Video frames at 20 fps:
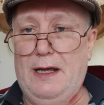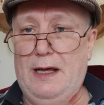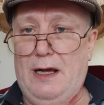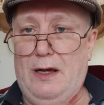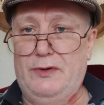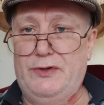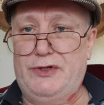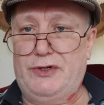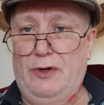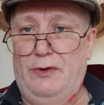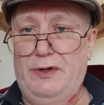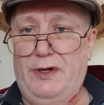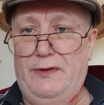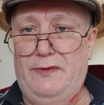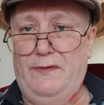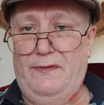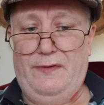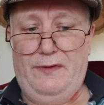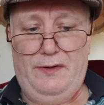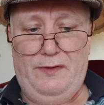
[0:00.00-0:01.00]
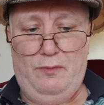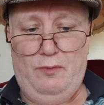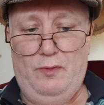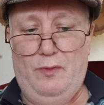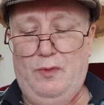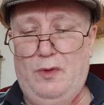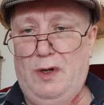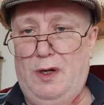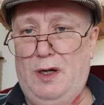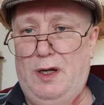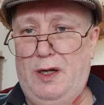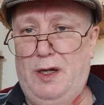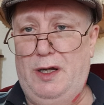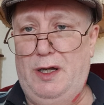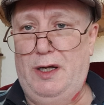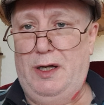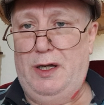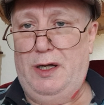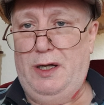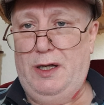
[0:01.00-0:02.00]
I'll show you the
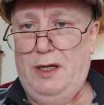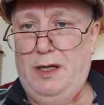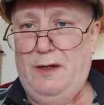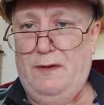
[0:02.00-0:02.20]
uh,